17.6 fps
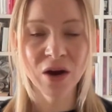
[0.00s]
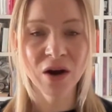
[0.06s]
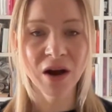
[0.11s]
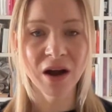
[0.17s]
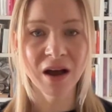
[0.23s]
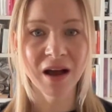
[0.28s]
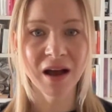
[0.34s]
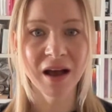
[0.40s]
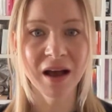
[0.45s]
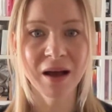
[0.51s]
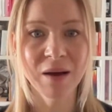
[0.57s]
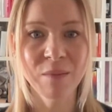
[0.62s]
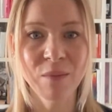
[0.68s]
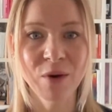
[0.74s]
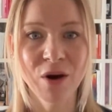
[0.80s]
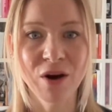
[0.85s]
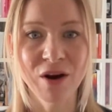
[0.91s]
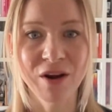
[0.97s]

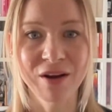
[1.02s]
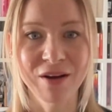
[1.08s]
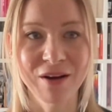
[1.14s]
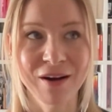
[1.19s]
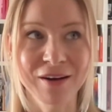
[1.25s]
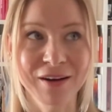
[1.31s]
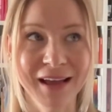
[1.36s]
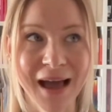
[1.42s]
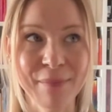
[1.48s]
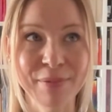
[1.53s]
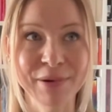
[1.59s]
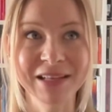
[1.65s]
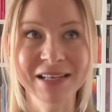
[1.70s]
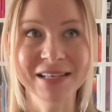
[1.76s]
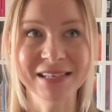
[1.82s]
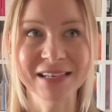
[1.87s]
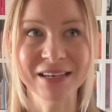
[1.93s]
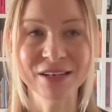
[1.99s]
Are
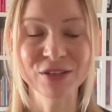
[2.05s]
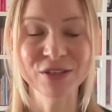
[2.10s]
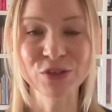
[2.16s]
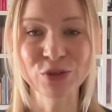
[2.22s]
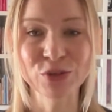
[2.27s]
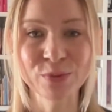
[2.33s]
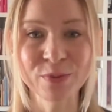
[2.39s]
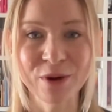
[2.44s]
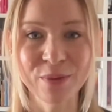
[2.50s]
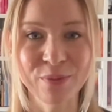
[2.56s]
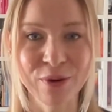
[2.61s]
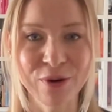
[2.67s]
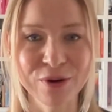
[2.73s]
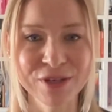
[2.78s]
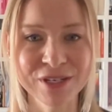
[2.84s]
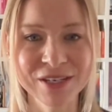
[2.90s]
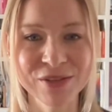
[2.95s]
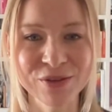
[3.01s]
capitalist and consumer
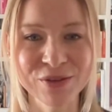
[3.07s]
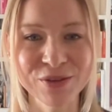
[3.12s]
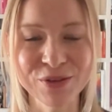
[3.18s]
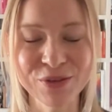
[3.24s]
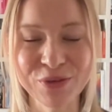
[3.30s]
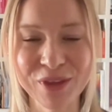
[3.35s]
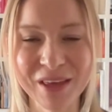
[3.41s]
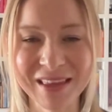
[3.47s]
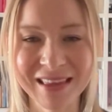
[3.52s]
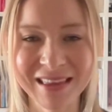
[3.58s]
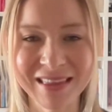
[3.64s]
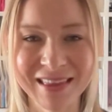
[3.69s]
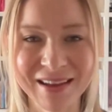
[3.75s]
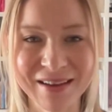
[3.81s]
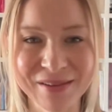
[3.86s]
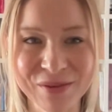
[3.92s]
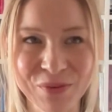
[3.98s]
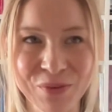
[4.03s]
approaches, or do you think that
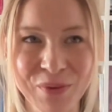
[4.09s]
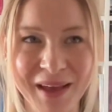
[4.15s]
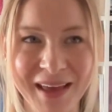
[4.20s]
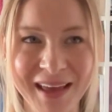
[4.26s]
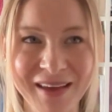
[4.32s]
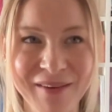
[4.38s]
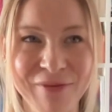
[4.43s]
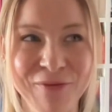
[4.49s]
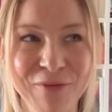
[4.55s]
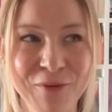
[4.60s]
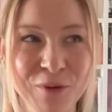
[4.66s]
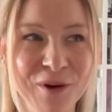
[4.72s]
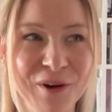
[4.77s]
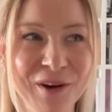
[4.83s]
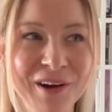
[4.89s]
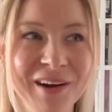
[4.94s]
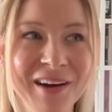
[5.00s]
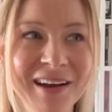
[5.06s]
there's a way
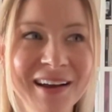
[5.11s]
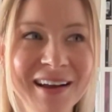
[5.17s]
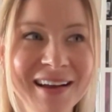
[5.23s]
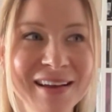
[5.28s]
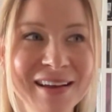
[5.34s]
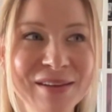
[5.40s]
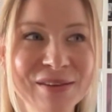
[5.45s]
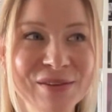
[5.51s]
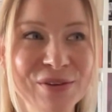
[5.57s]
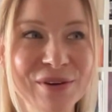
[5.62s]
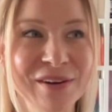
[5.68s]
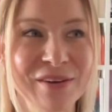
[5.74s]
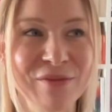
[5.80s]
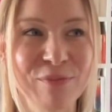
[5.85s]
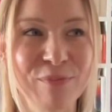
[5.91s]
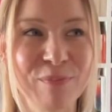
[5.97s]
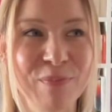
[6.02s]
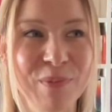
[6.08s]
for sort
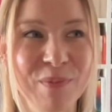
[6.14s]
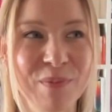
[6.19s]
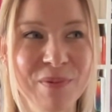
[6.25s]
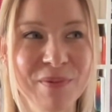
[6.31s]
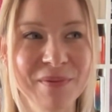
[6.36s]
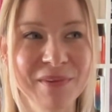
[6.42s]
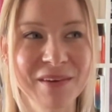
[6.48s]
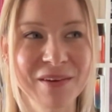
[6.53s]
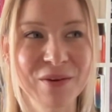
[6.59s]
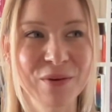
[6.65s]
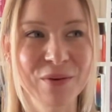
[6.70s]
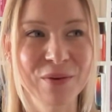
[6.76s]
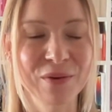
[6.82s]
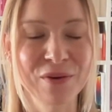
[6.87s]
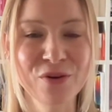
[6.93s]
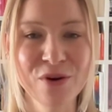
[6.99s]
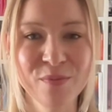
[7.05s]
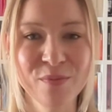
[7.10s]
of,
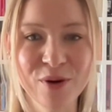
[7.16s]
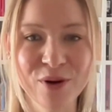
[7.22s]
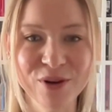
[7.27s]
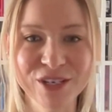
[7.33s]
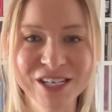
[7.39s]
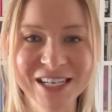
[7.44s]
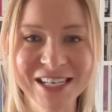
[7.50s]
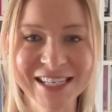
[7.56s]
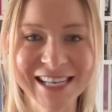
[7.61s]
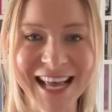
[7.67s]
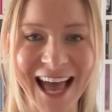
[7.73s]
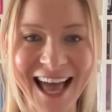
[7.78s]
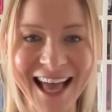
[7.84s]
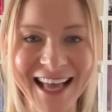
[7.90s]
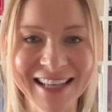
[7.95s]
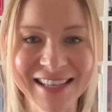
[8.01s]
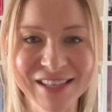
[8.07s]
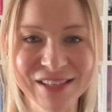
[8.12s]
new approaches
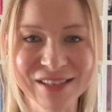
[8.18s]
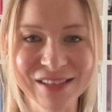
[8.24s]
and